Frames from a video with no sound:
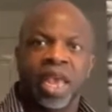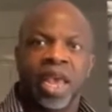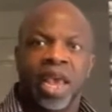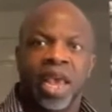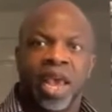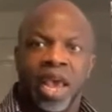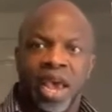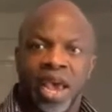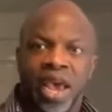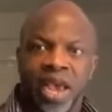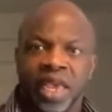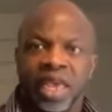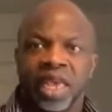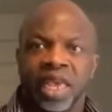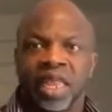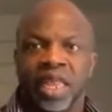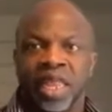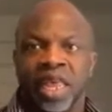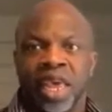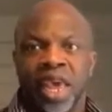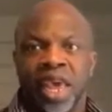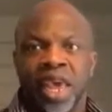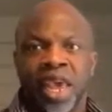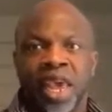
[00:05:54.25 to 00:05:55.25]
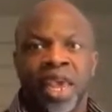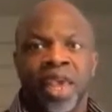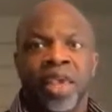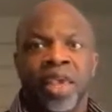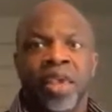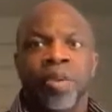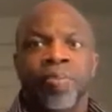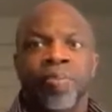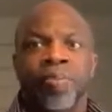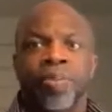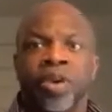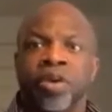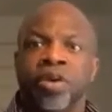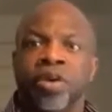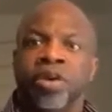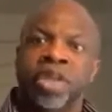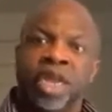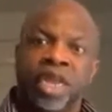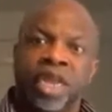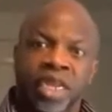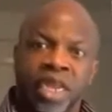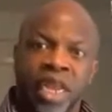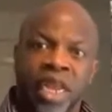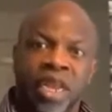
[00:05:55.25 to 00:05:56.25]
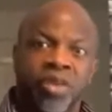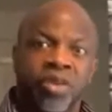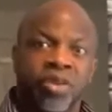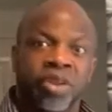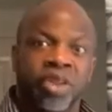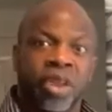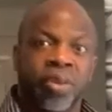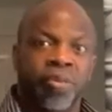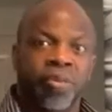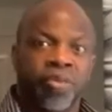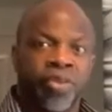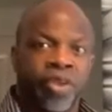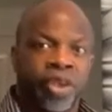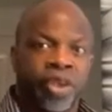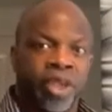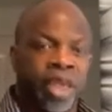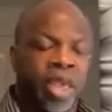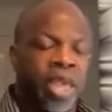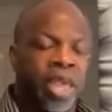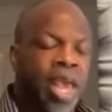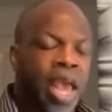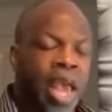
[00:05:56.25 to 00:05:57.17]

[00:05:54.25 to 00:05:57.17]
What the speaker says: Hang in there, because I tell you something,